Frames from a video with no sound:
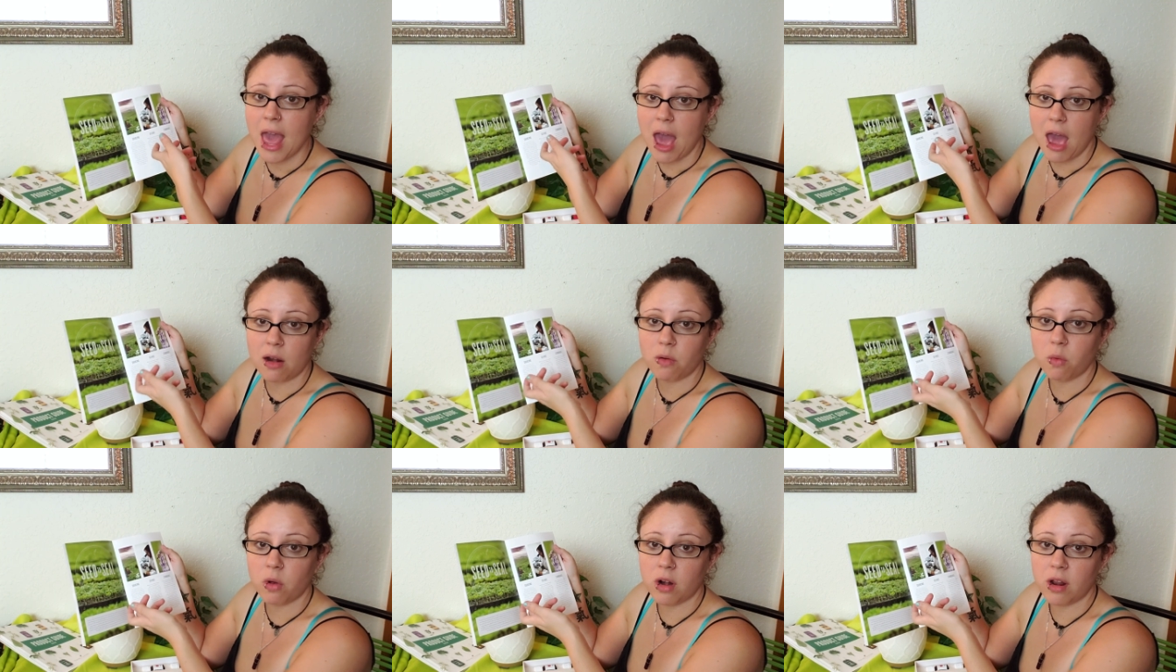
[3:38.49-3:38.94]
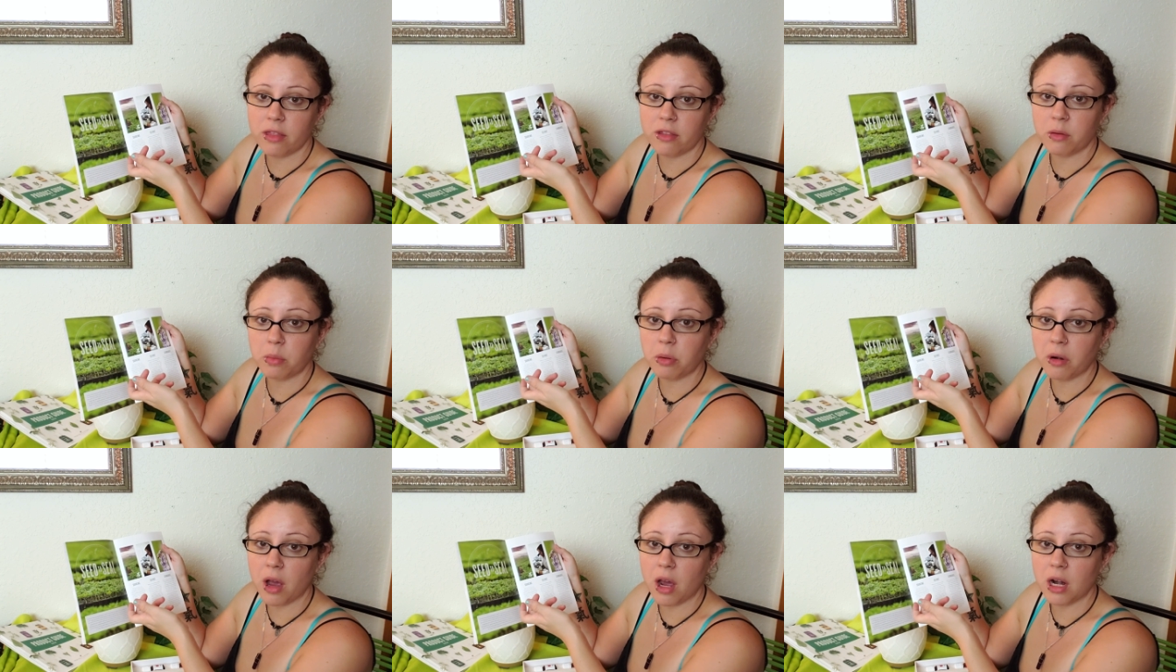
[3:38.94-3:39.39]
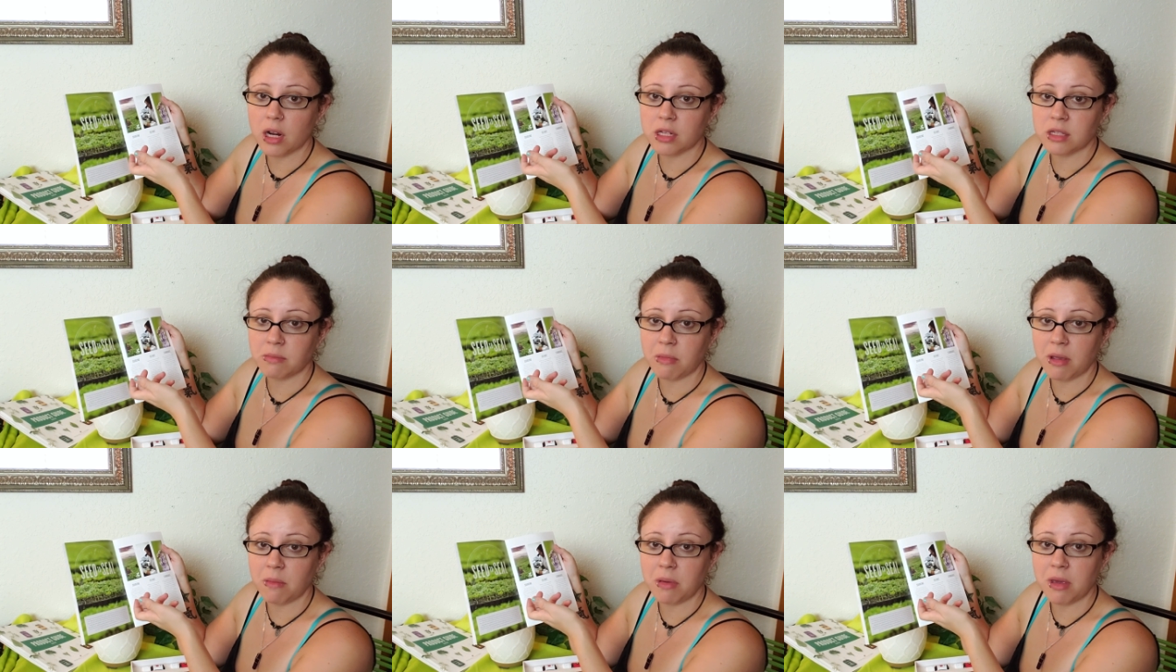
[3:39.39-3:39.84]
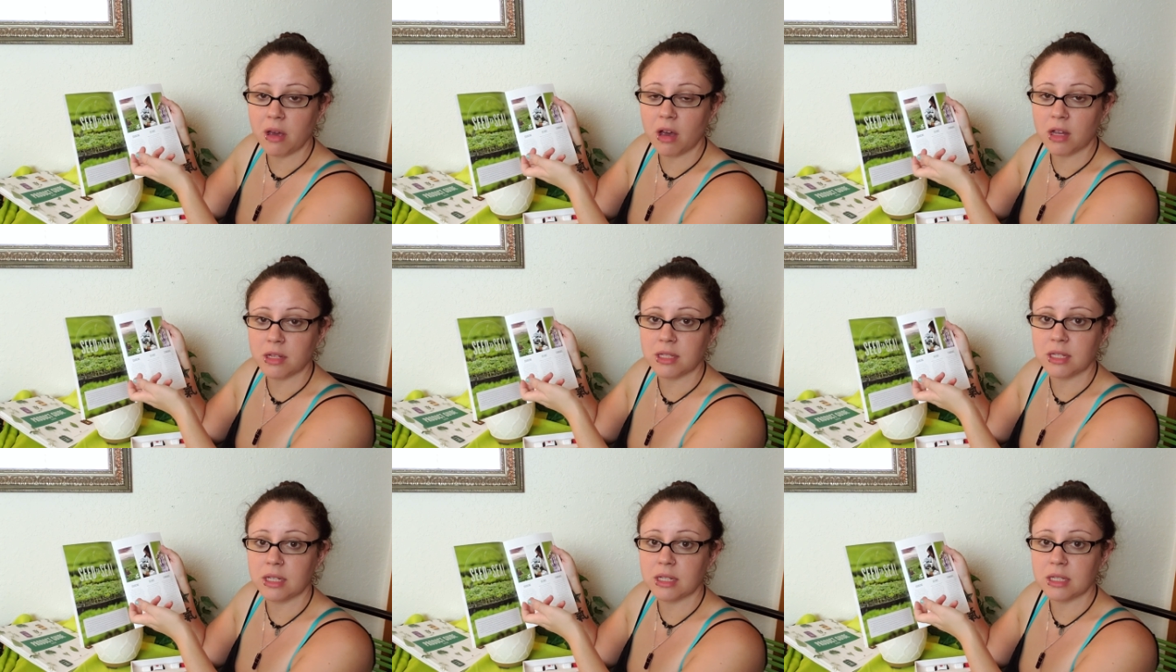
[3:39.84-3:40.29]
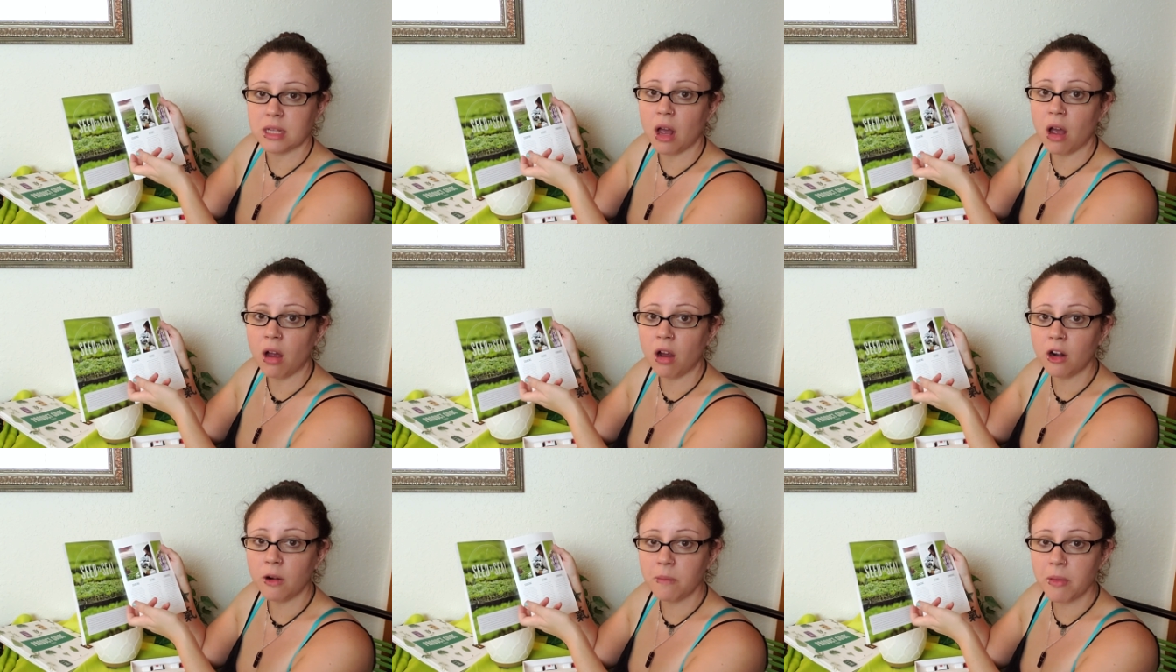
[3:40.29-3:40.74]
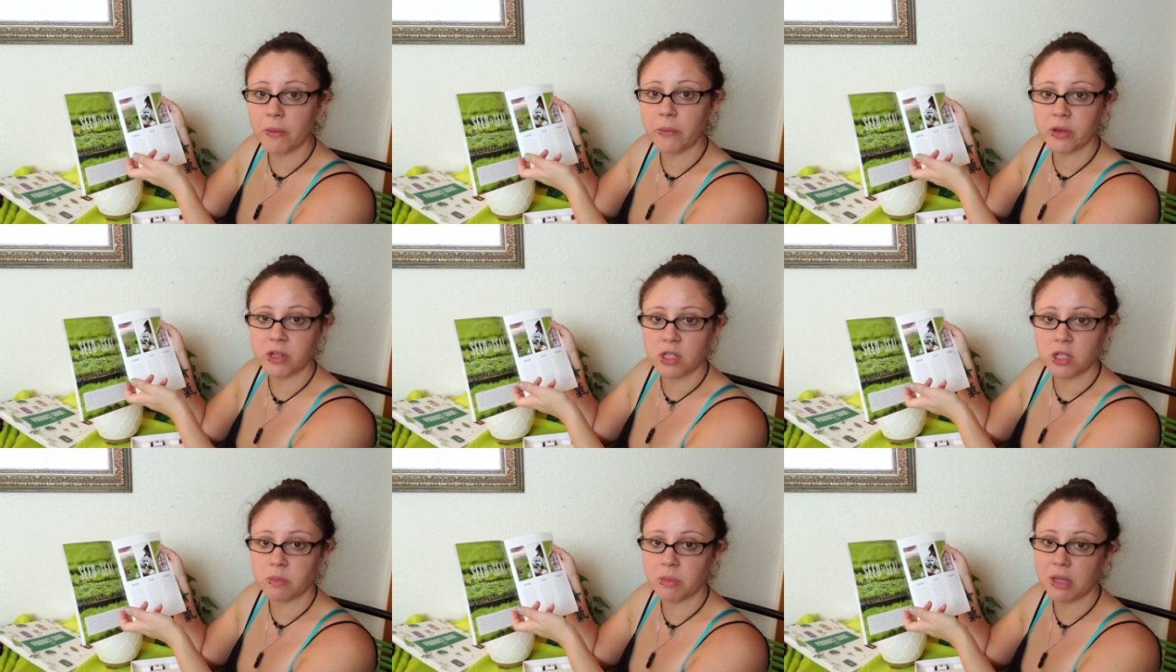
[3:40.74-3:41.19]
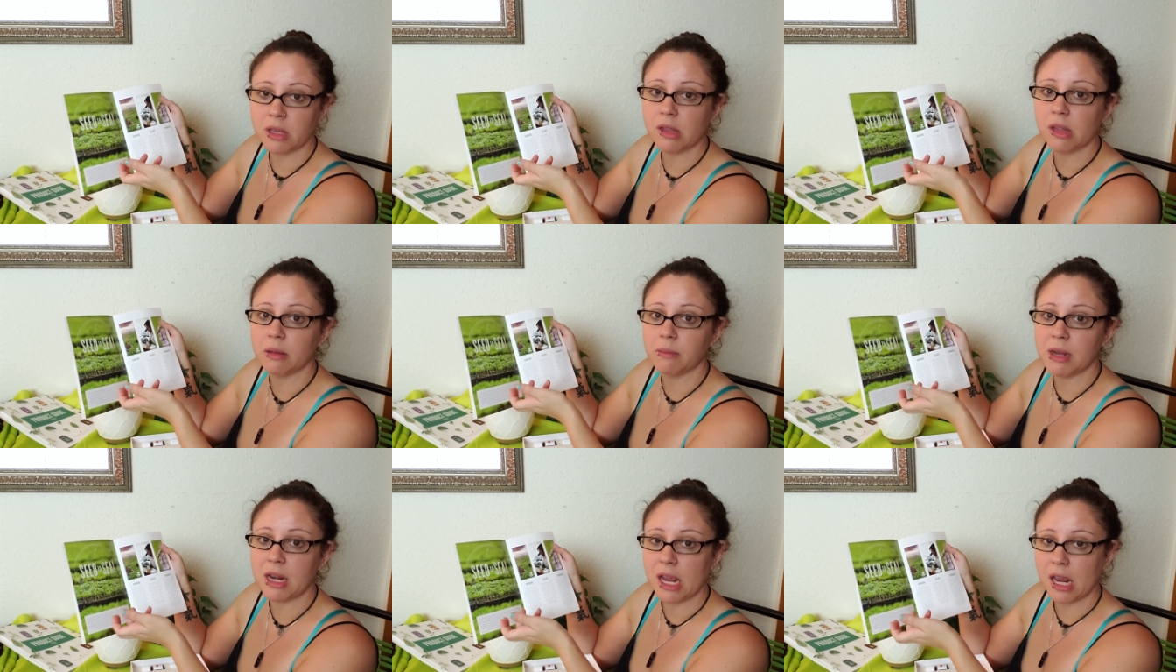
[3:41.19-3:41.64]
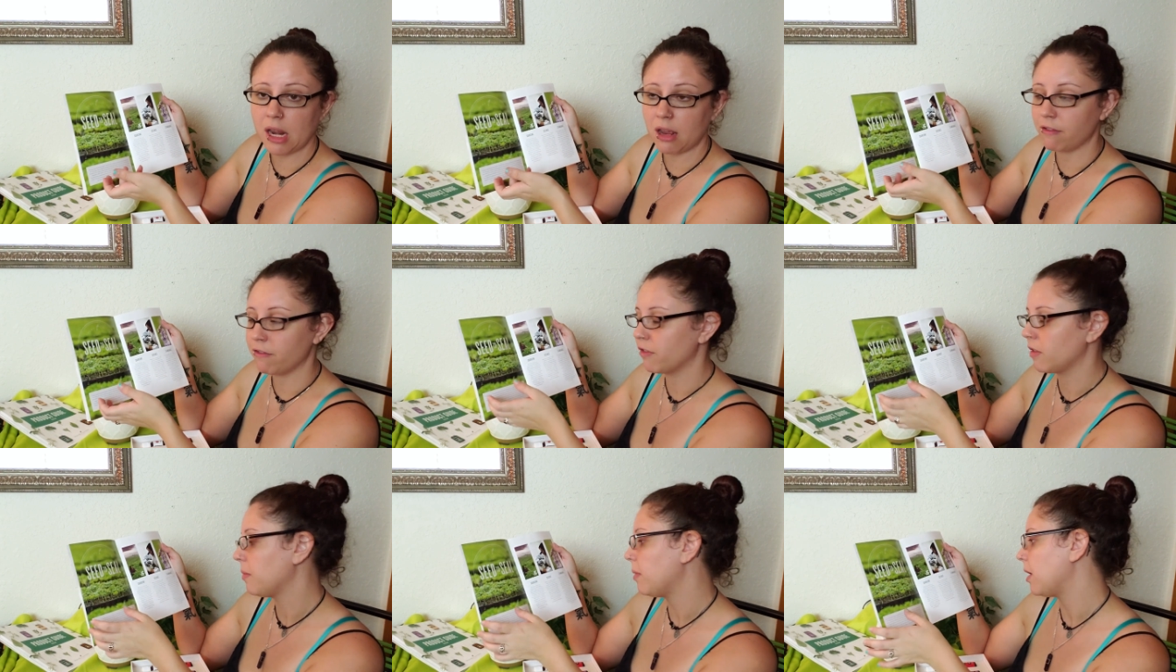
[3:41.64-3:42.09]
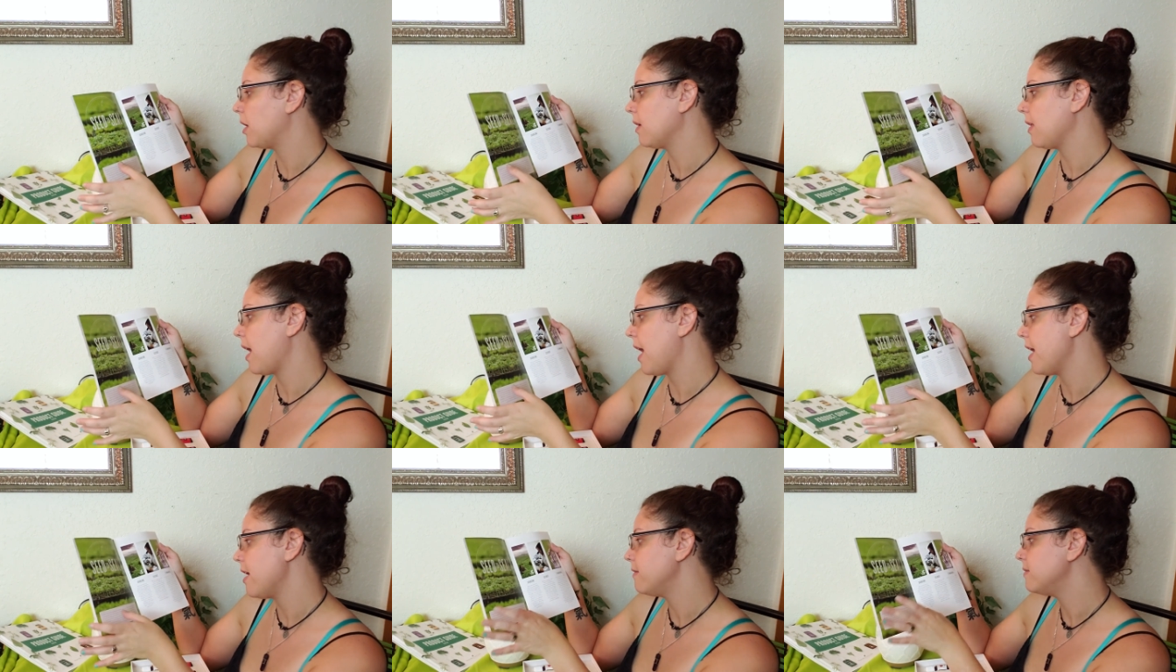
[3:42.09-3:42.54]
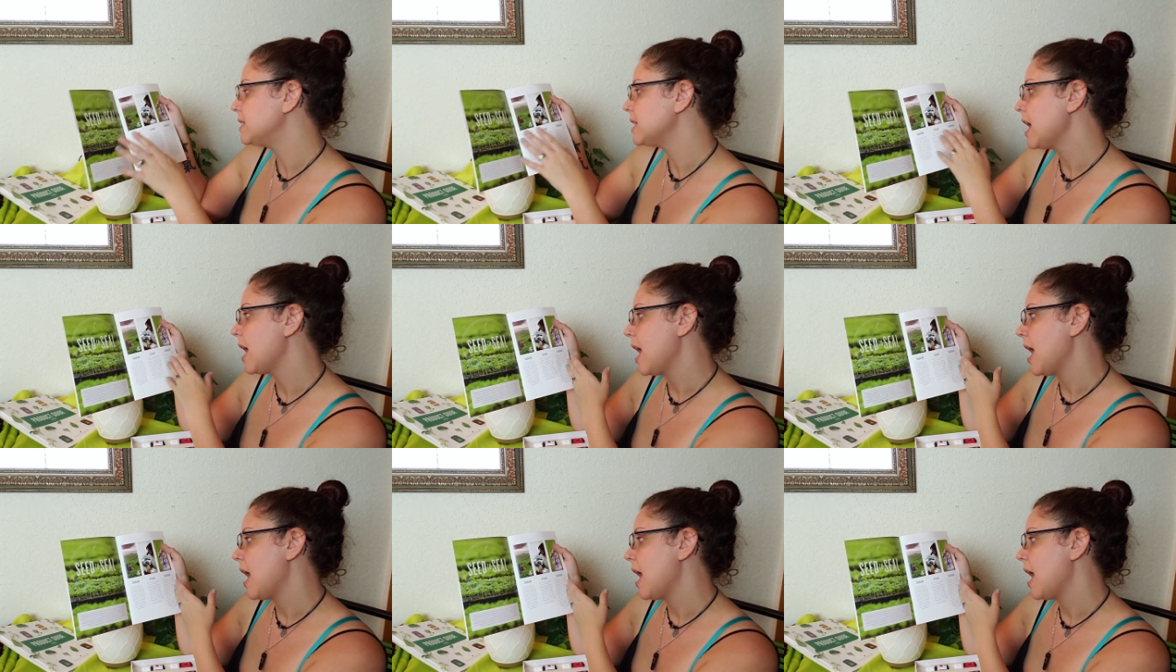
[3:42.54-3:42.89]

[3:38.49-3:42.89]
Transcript: and what other products might be causing us harm that we should be eliminating from our lives.